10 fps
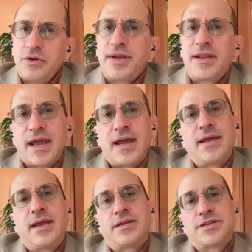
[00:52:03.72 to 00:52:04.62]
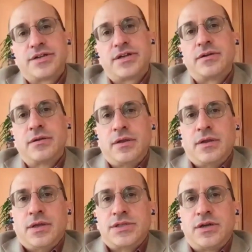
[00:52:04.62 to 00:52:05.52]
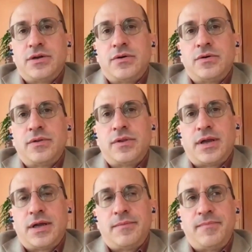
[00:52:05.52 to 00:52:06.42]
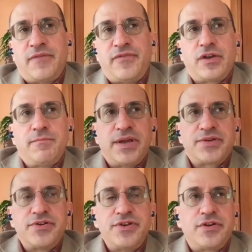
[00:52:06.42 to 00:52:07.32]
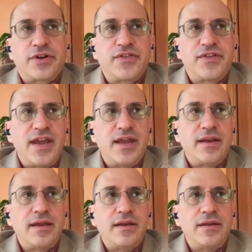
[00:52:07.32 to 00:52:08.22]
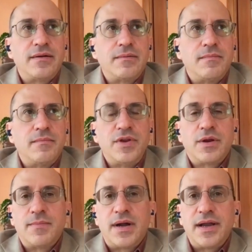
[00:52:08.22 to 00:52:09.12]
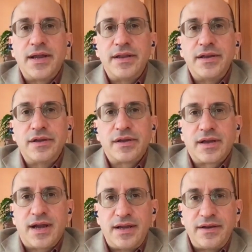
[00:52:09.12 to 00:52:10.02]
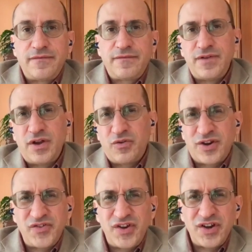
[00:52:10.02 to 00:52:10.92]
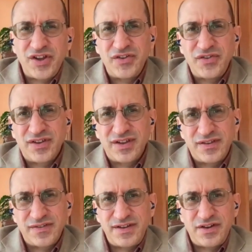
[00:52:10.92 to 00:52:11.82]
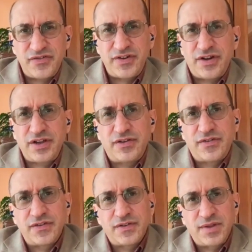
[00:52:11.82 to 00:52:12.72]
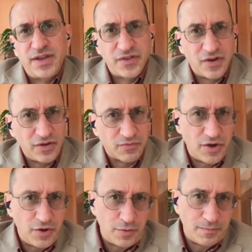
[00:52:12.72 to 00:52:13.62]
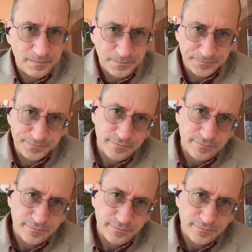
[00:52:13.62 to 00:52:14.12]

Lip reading: do a little bit of that. Yeah, sure. So, if you can picture New York State in your mind, and you can kind of know where Syracuse is, near Syracuse is a place called Rome,